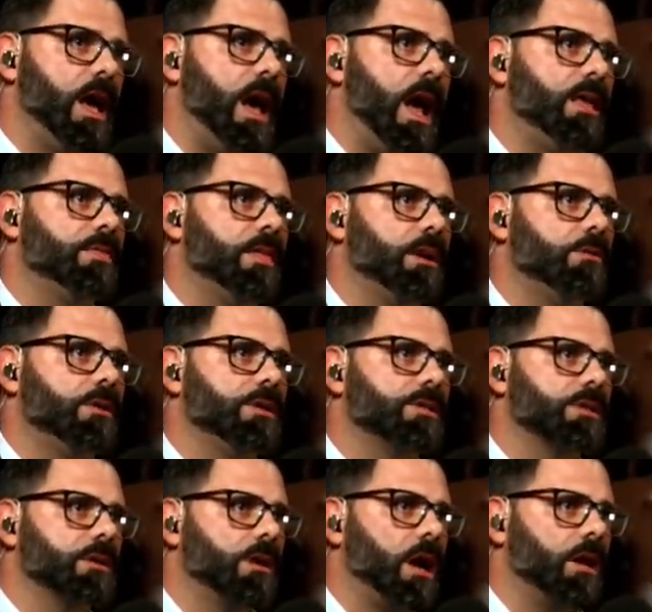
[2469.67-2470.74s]
And there is
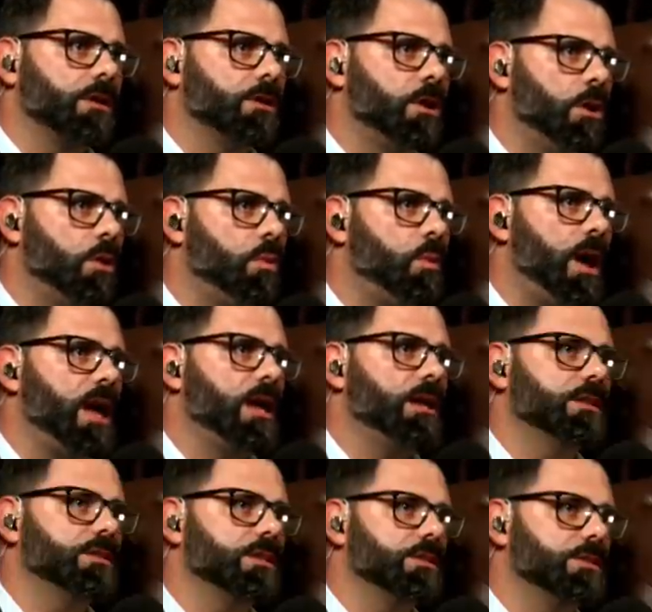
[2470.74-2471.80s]
no way
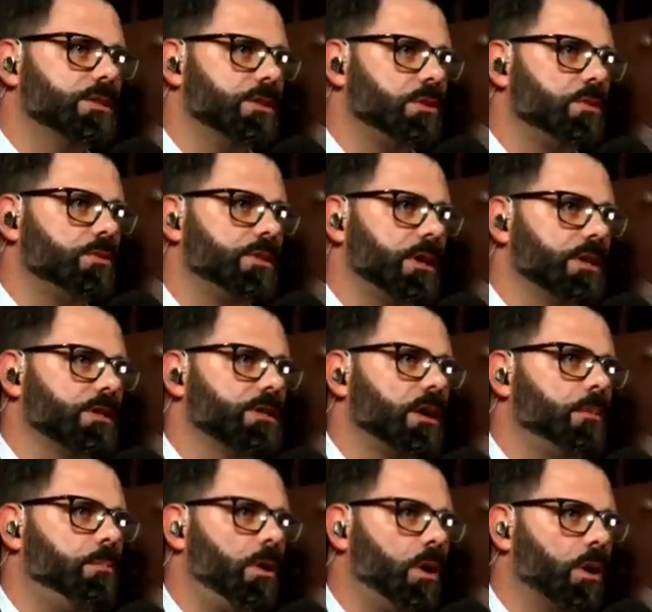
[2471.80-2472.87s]
to do this
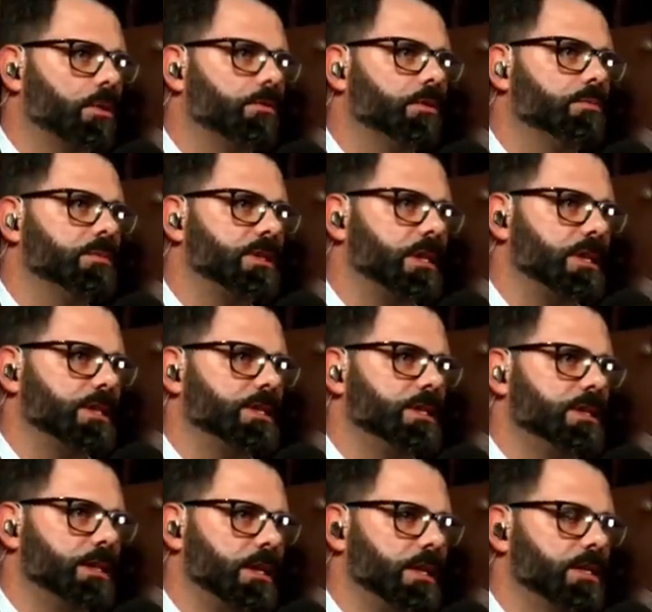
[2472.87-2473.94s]
apart from
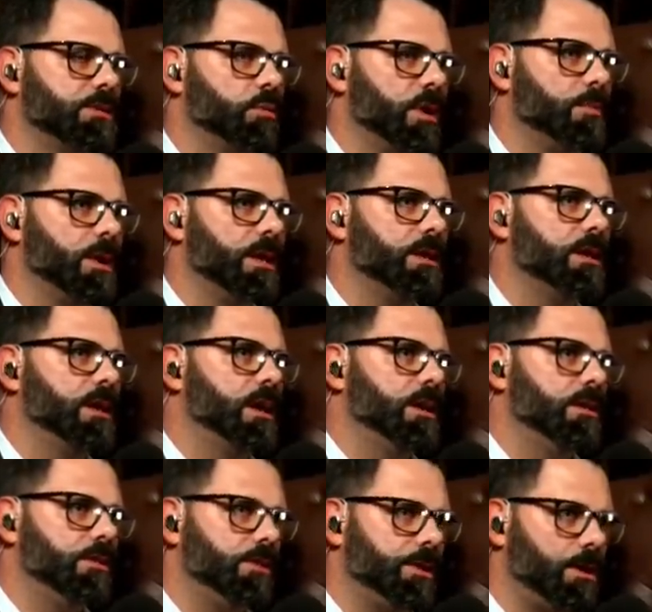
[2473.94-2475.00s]
teaching these women
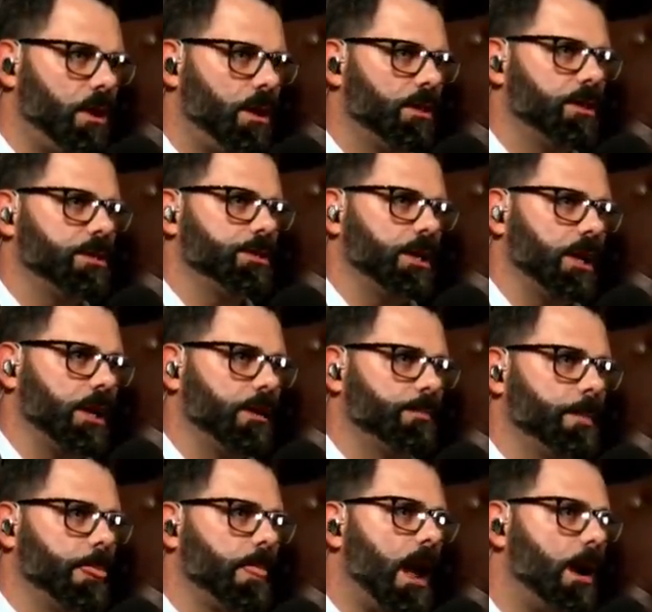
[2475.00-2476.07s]
theology.
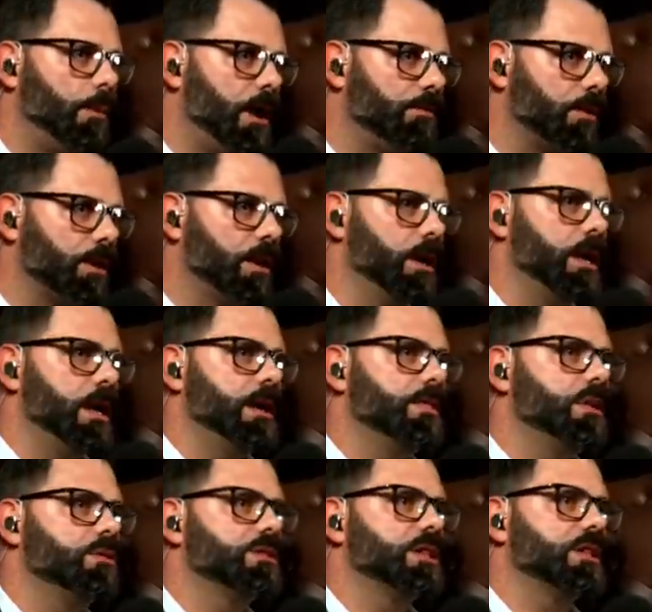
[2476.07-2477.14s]
However,
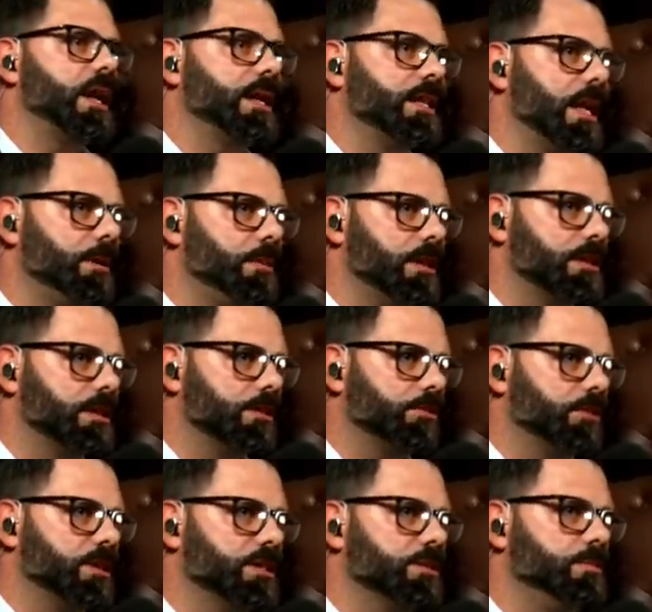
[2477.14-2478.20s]
there is a dynamic
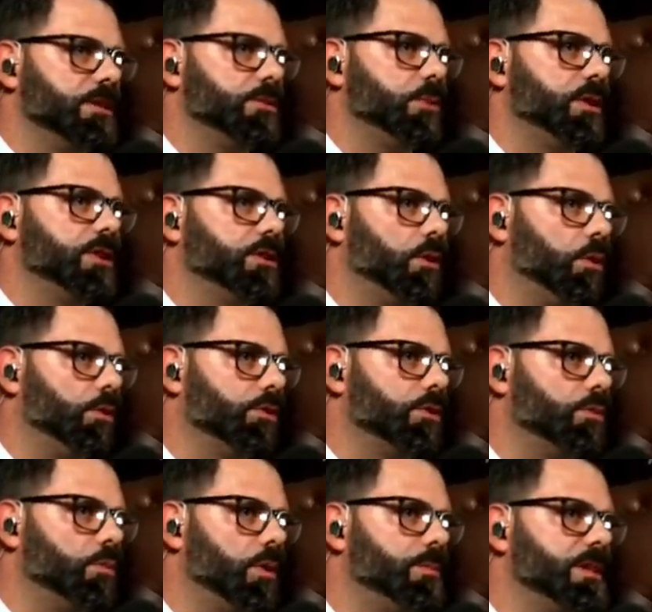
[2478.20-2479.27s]
difference between an older
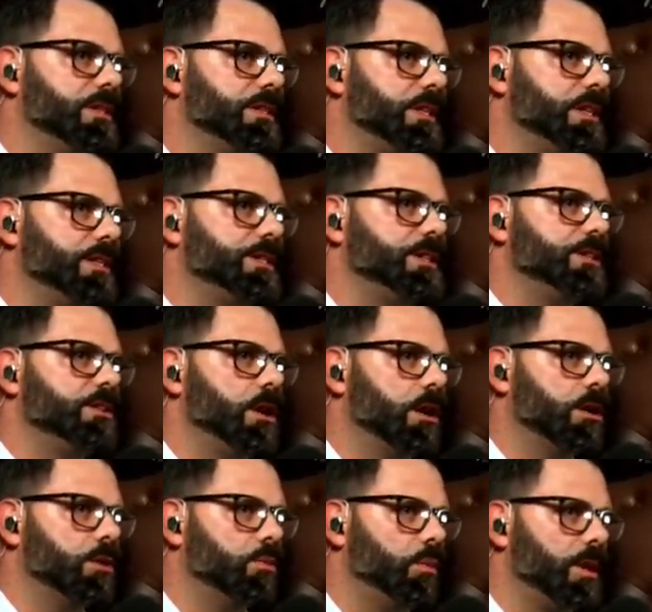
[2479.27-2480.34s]
woman teaching
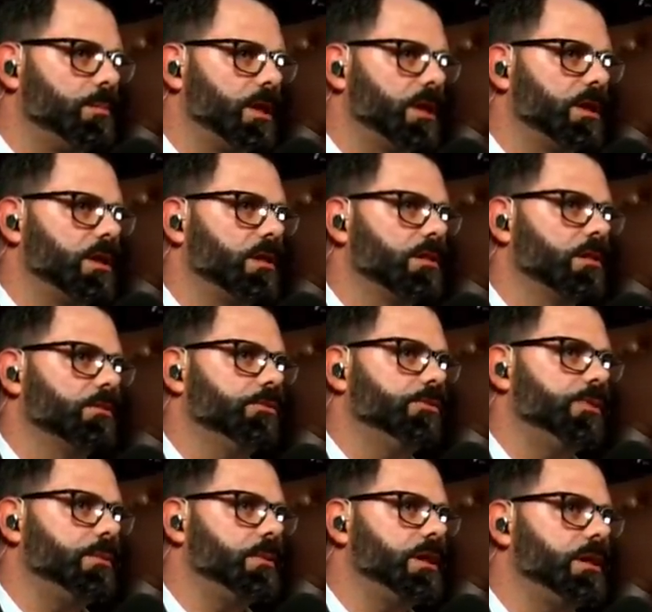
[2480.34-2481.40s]
younger women the
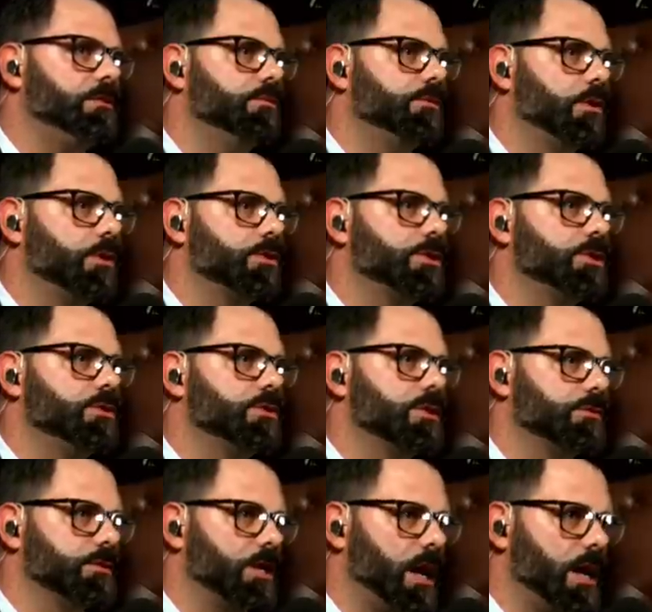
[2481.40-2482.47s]
feminine virtues
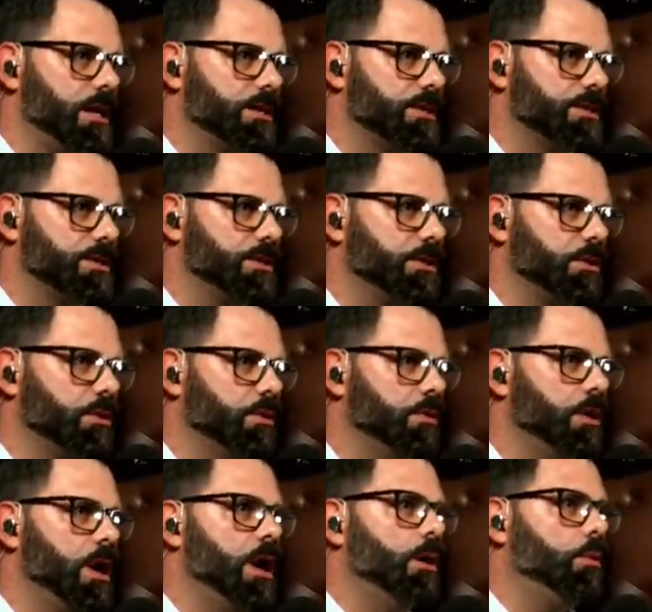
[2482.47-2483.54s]
of Titus 2
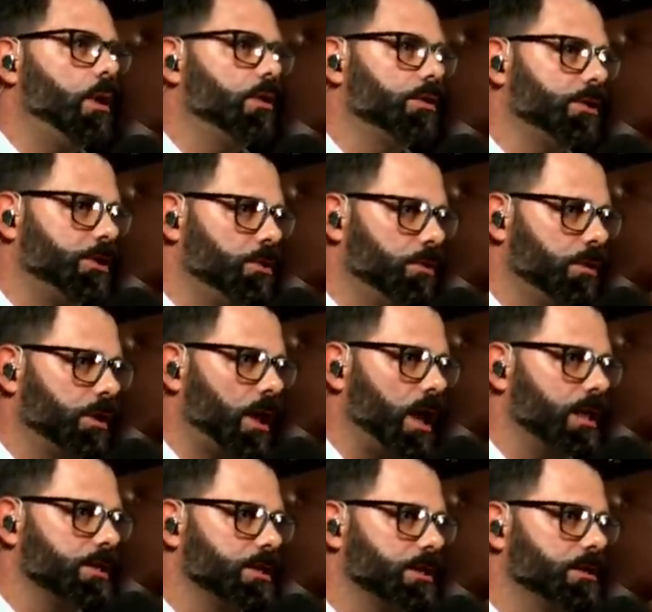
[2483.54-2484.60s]
while
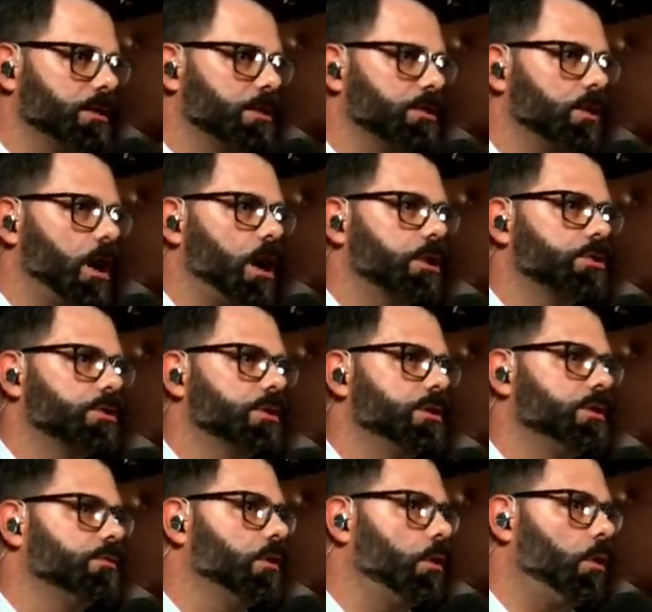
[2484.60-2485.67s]
utilizing the doctrine
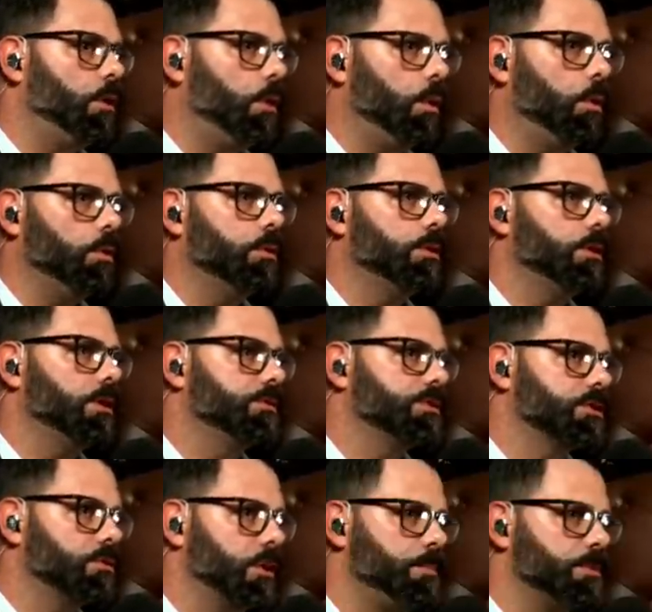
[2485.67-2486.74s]
of the whole of
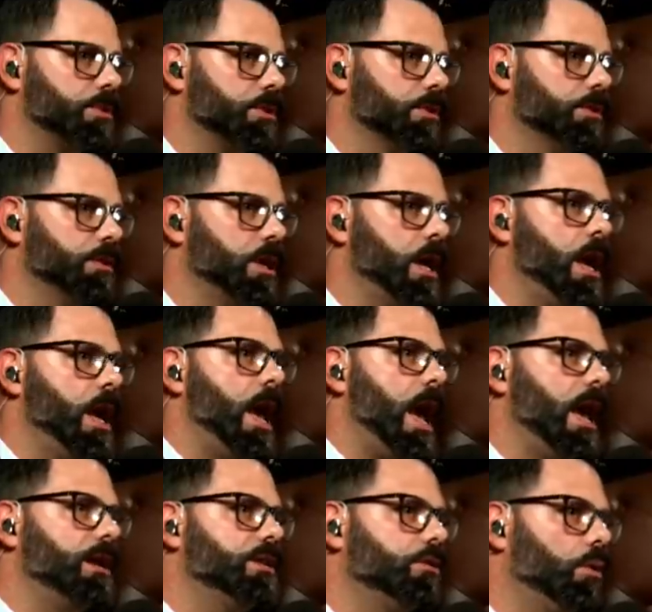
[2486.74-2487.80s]
Scripture,
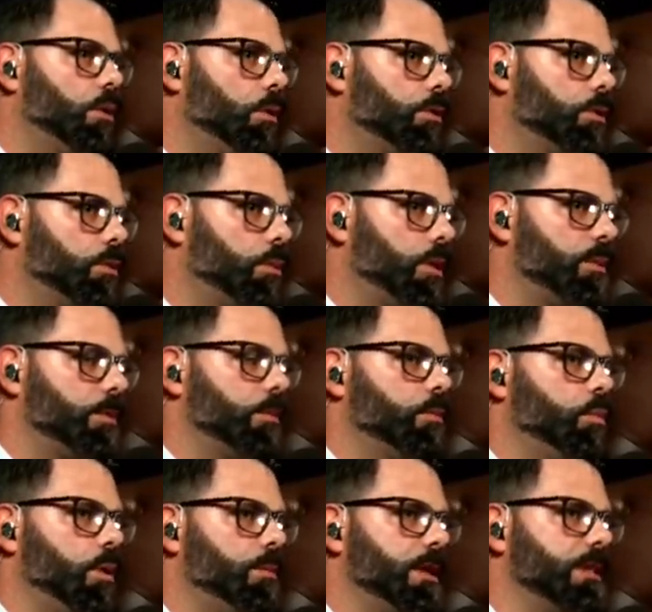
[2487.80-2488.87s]
and an older
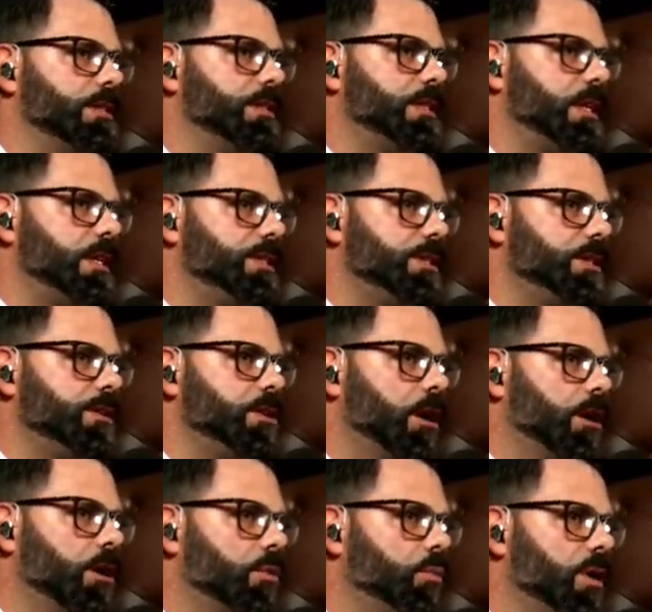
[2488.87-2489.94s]
woman teaching
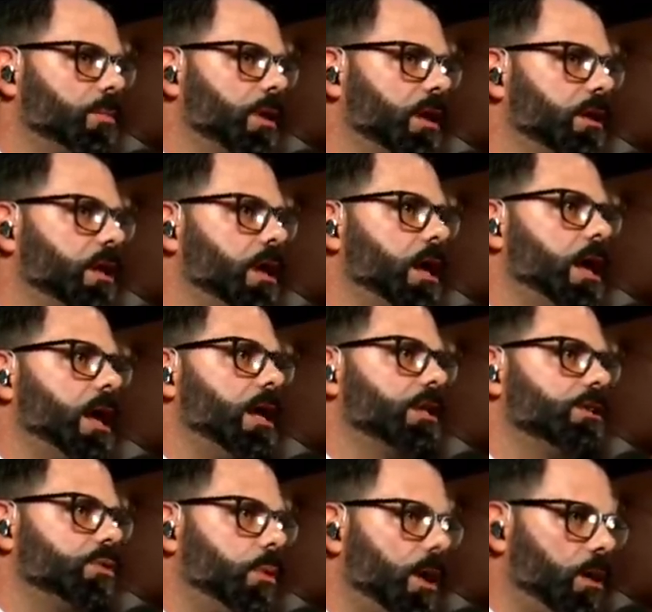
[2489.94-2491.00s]
younger women a
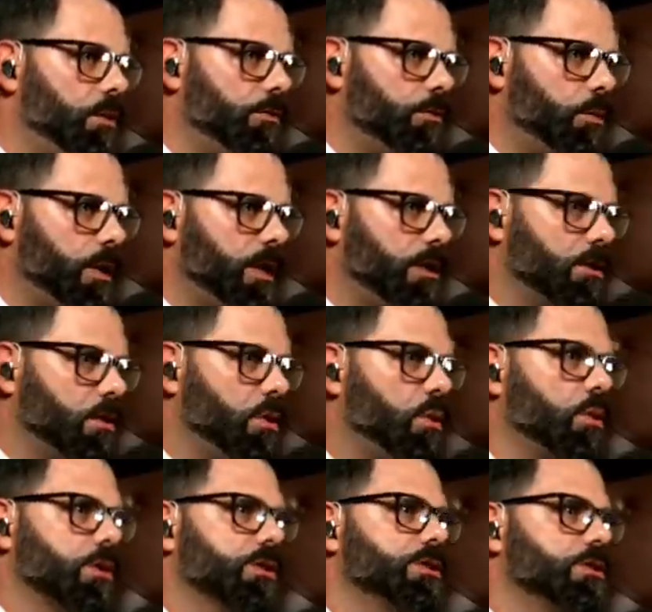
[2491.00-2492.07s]
12-week
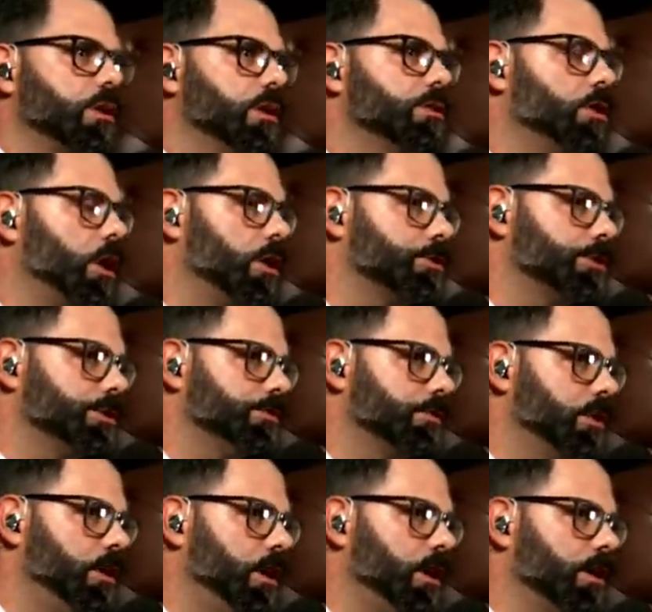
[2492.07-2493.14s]
course on doctrine of
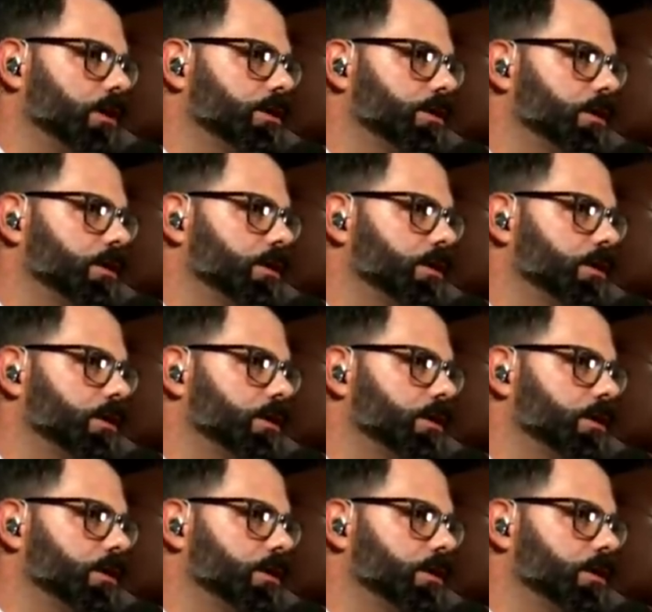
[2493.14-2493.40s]
God.